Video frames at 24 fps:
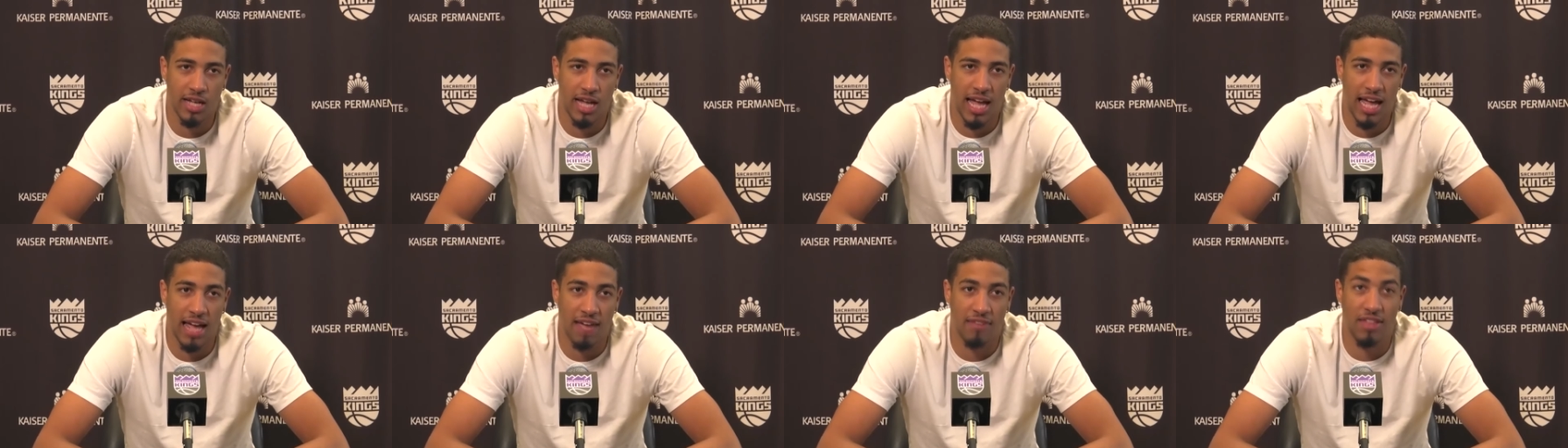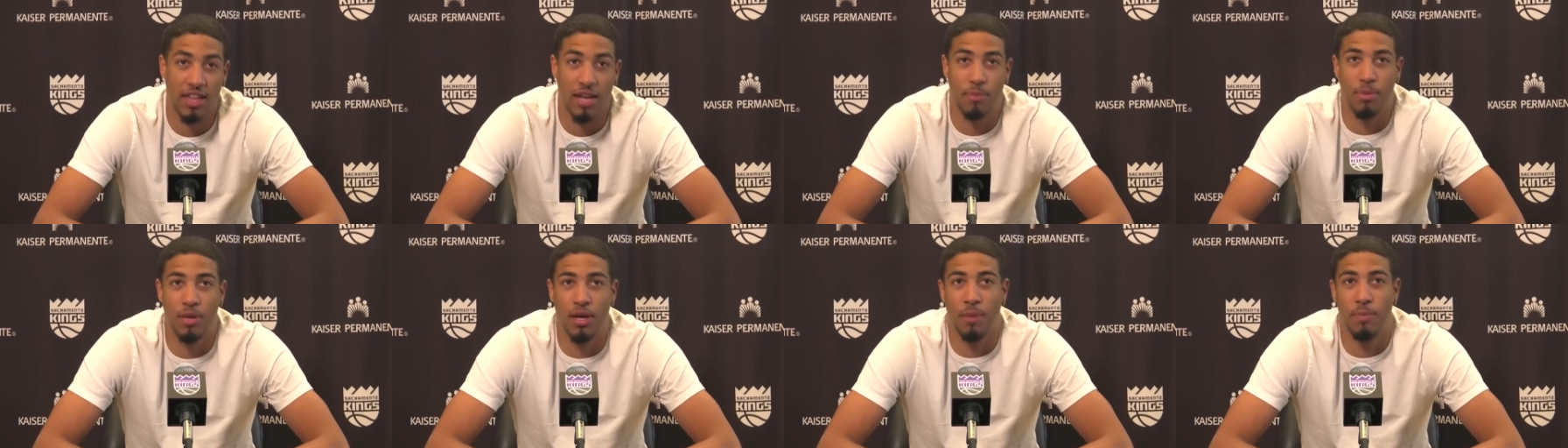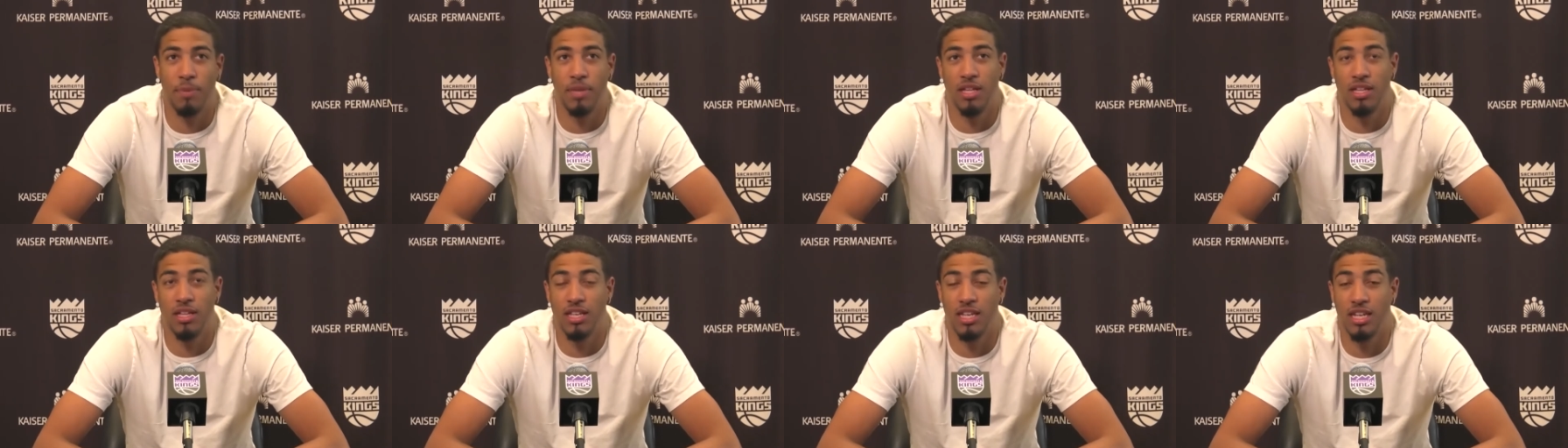I have that
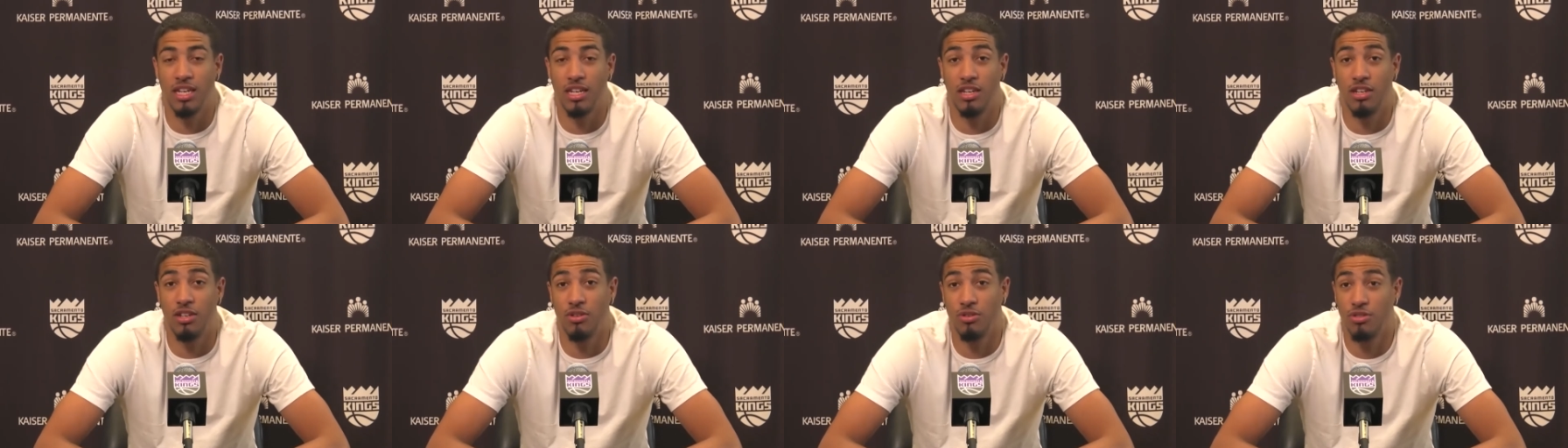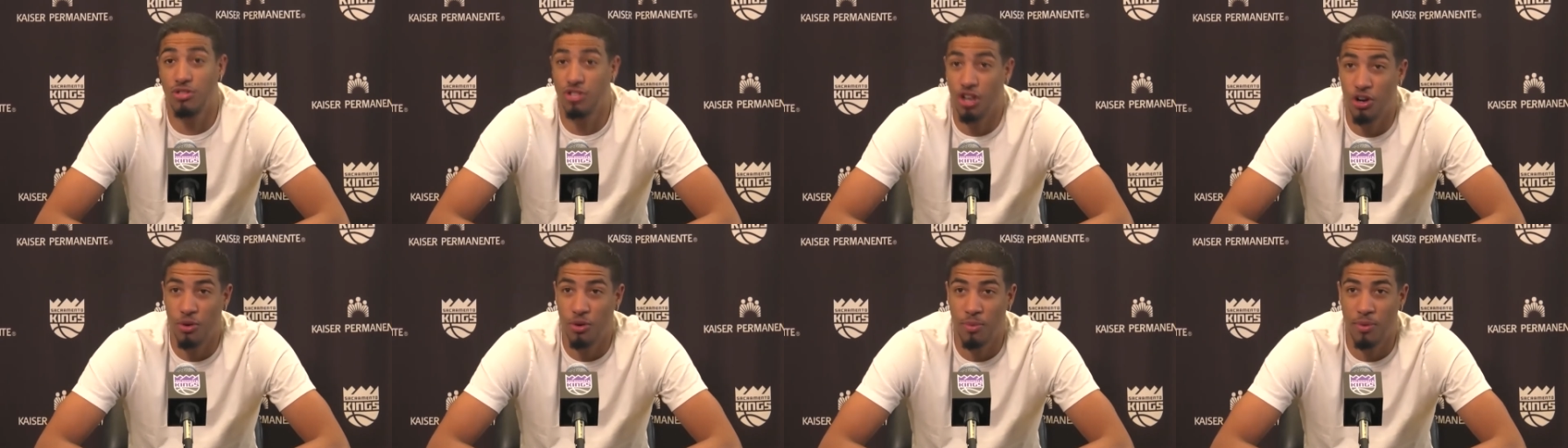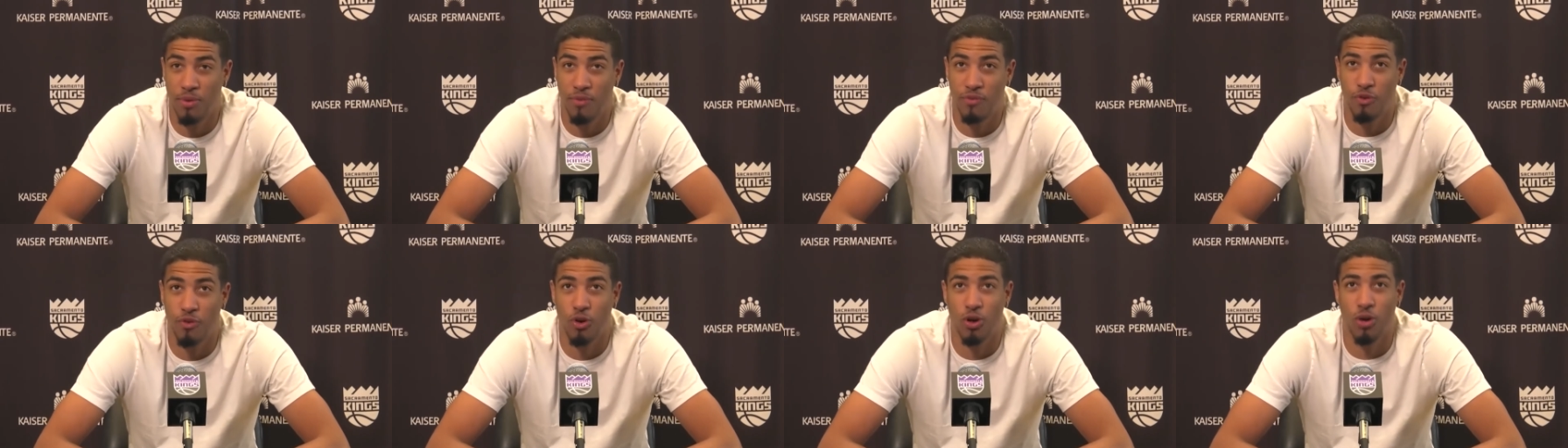ability to do so
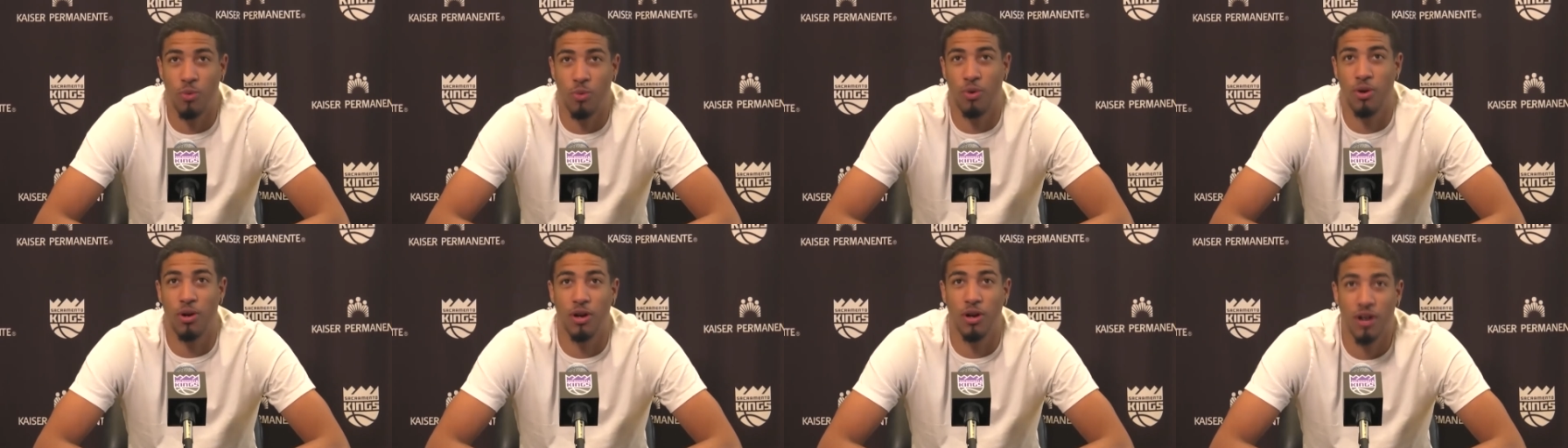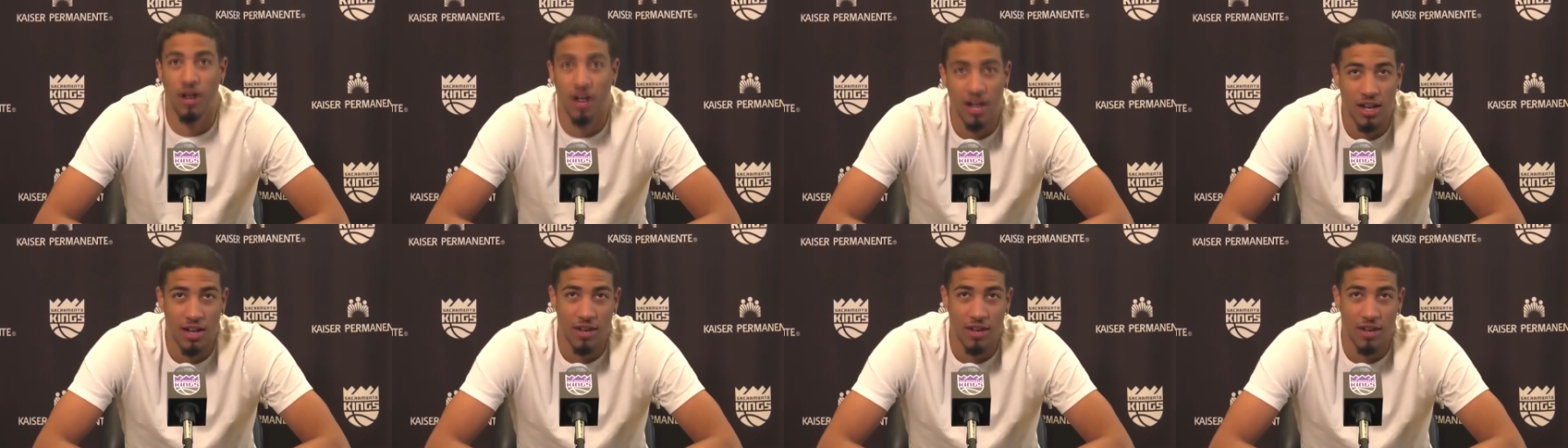before we're